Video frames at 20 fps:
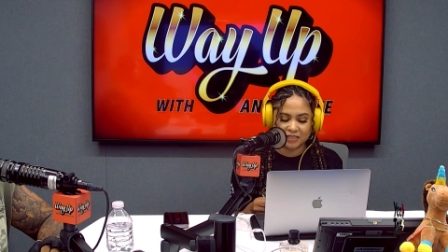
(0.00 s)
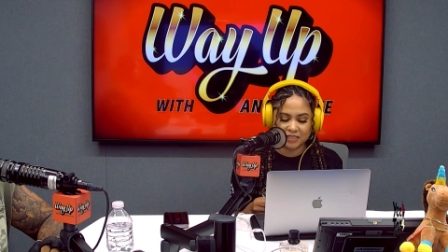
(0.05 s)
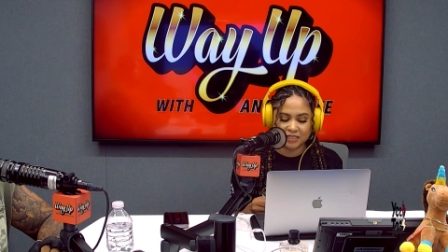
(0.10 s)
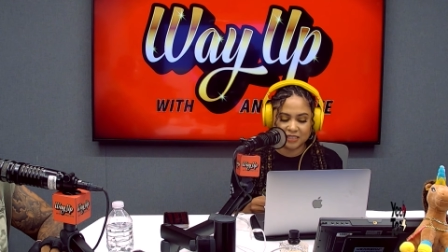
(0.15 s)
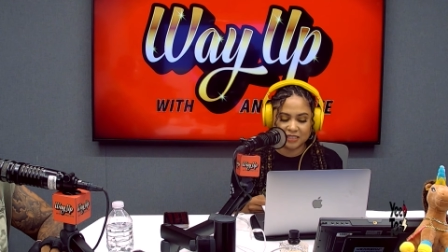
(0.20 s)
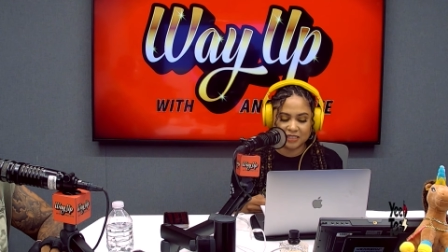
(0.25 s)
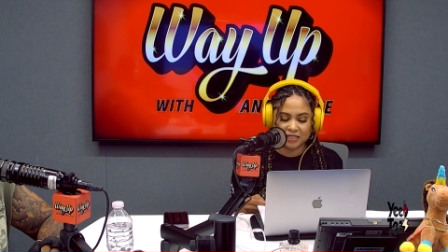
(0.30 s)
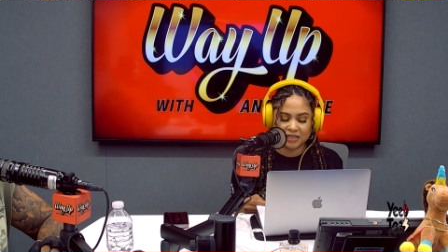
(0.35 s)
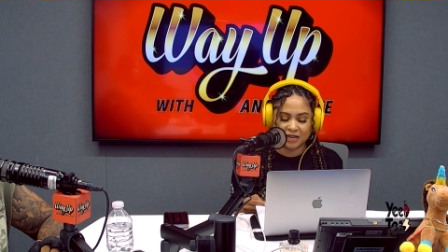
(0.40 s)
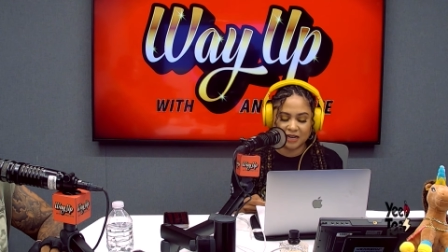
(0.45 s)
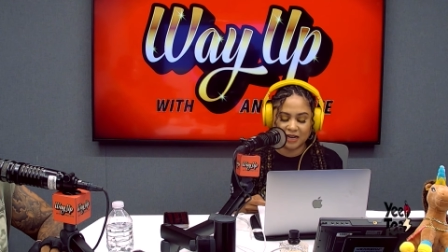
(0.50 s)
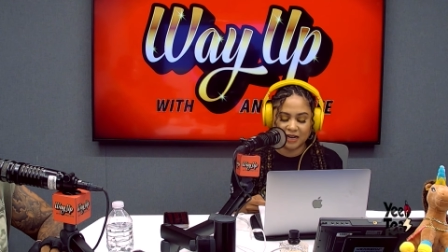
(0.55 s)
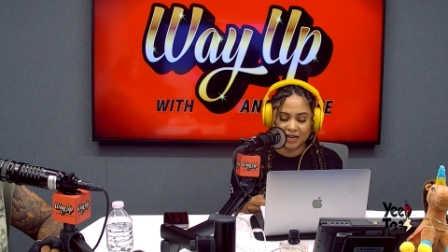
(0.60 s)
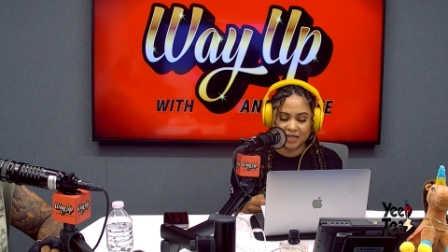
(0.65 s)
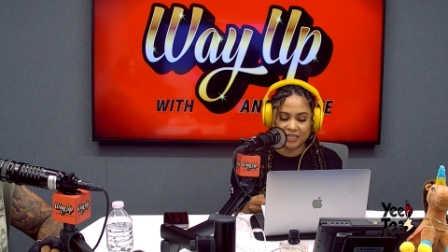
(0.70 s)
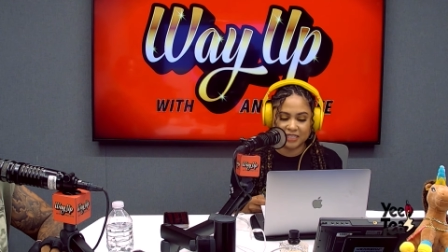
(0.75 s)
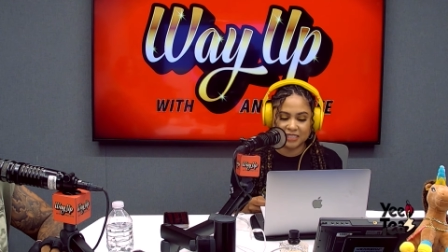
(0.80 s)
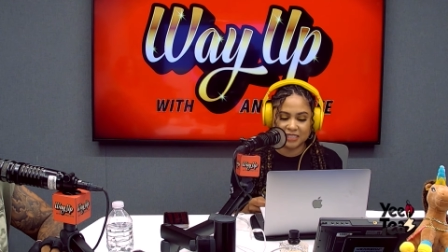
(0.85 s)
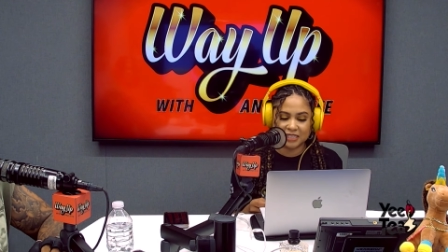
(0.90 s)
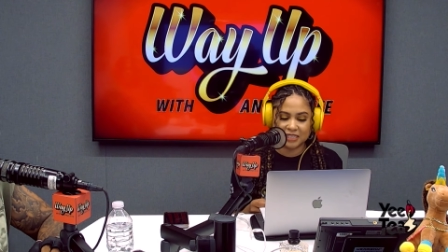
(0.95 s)
She
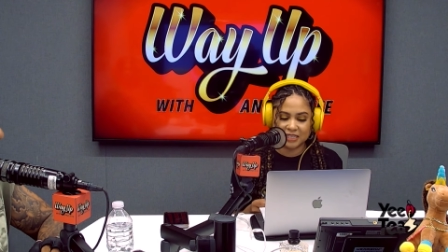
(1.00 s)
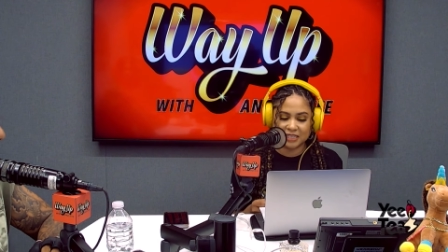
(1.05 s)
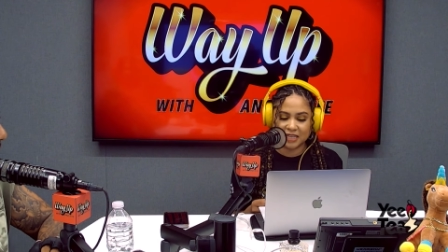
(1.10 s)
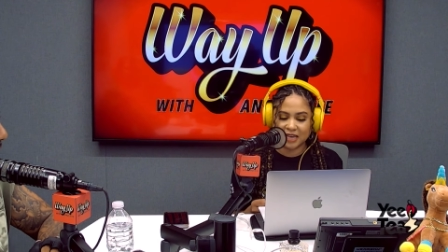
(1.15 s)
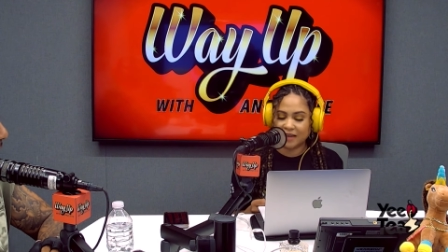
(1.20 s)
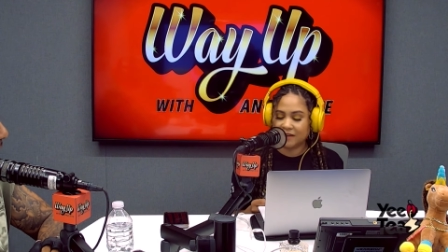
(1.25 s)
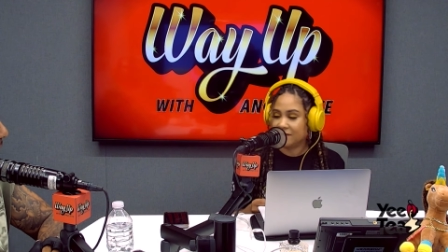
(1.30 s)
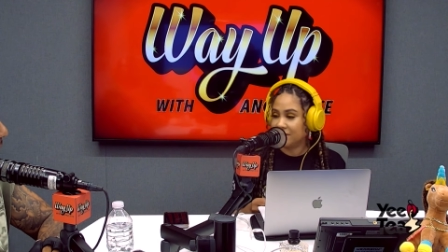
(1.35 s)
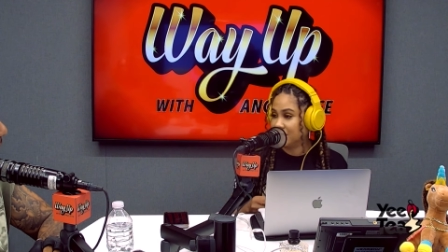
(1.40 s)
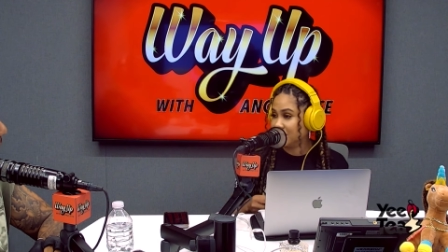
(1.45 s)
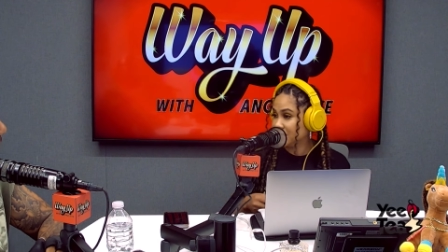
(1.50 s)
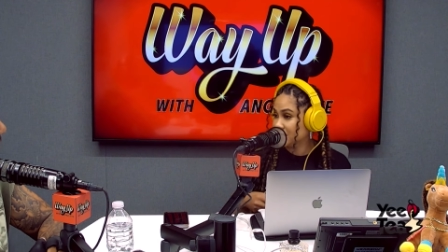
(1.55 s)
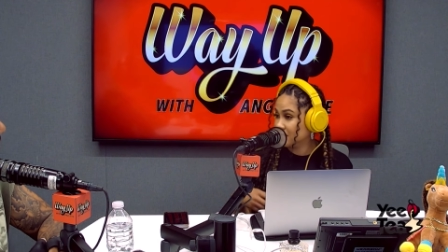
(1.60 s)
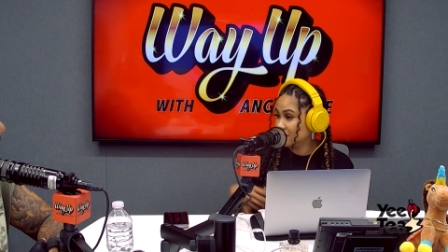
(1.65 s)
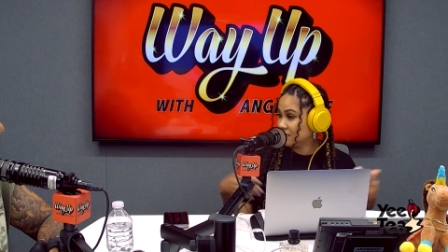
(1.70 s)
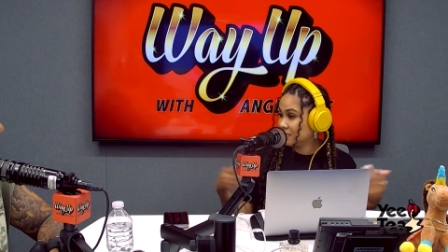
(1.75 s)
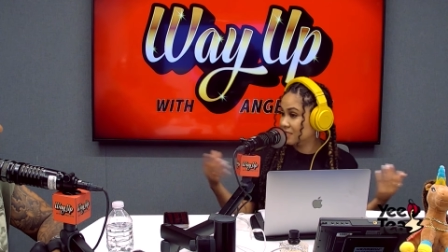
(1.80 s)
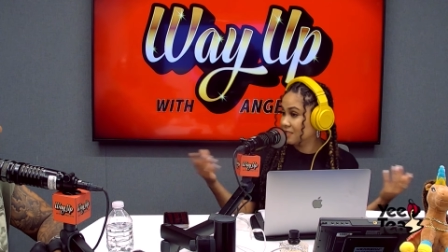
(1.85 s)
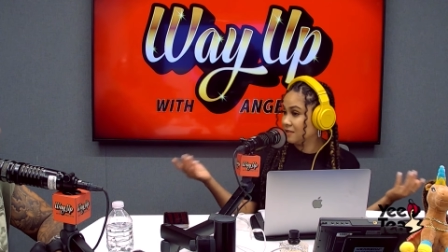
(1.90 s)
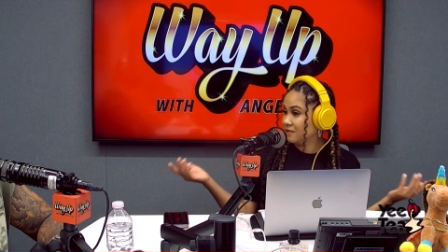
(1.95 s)
honestly like
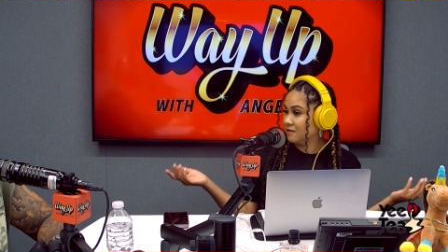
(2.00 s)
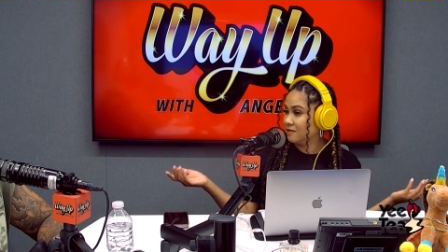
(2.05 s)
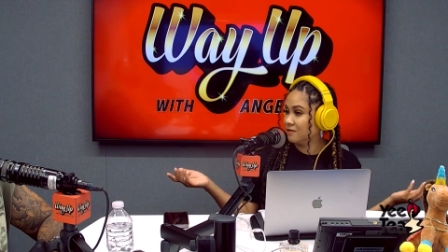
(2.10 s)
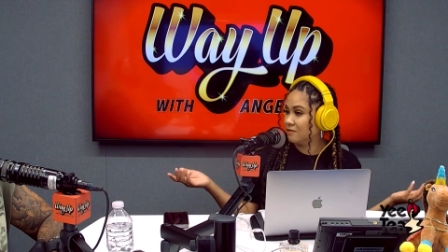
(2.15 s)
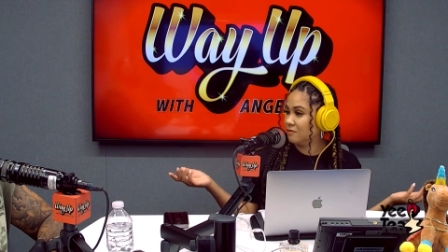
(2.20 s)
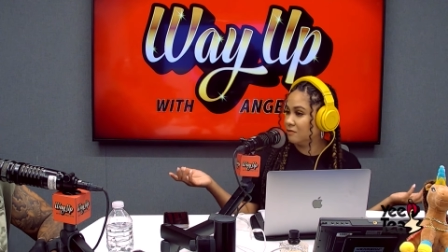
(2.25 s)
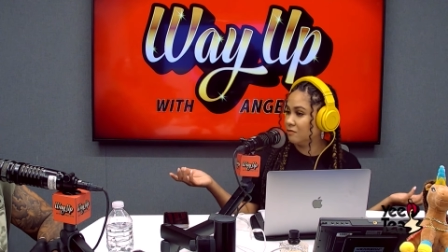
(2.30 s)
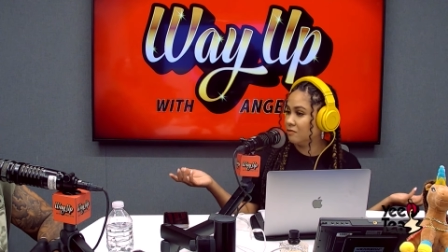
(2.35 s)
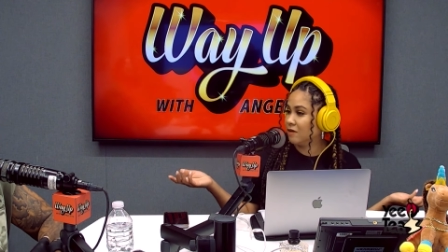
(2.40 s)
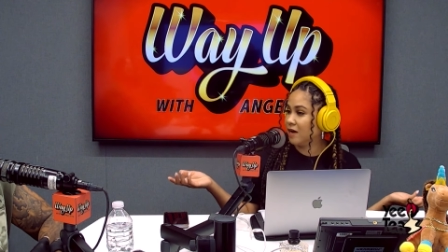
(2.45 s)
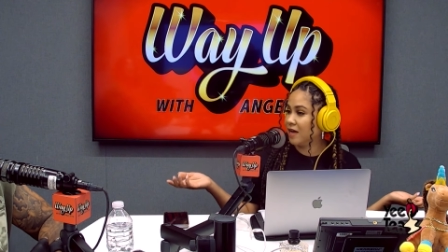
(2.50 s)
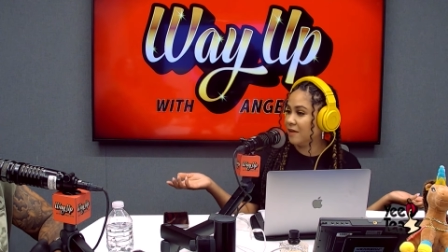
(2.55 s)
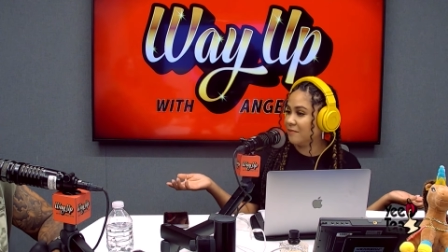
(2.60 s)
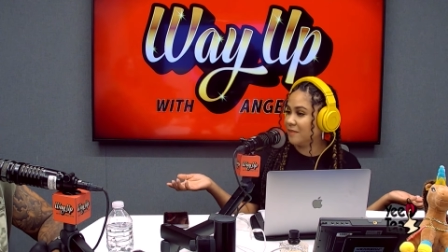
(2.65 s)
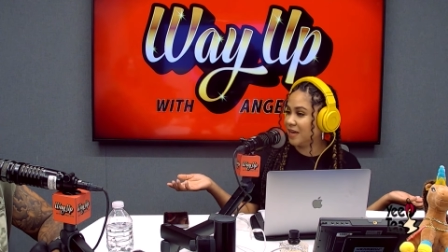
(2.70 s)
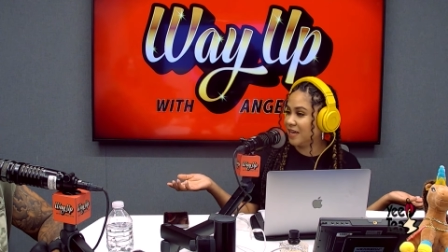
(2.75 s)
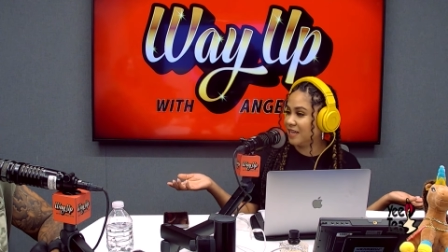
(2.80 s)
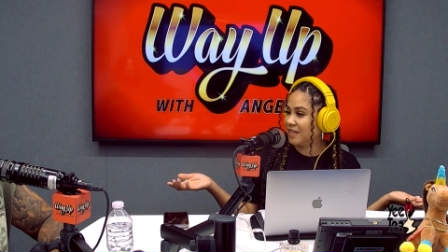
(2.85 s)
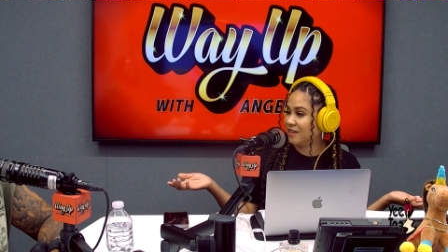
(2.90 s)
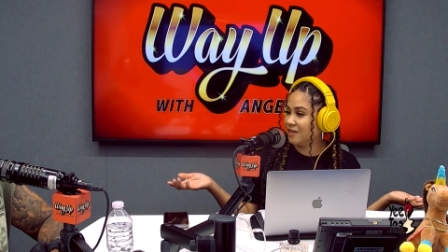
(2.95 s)
is what,
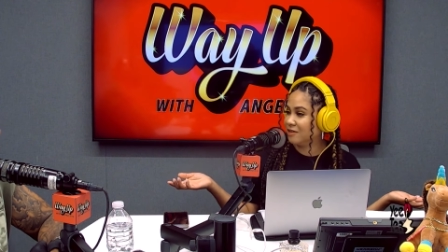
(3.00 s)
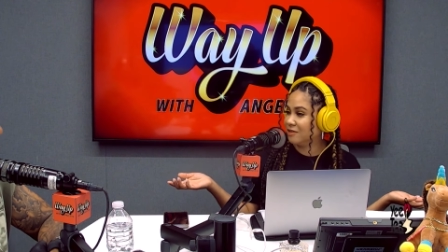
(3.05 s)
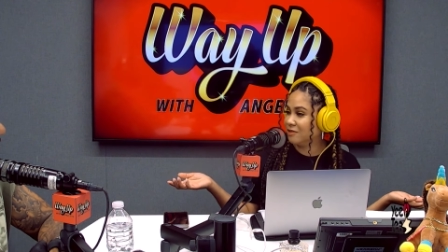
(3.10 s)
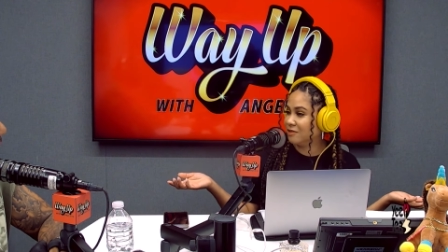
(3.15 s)
Maino? What?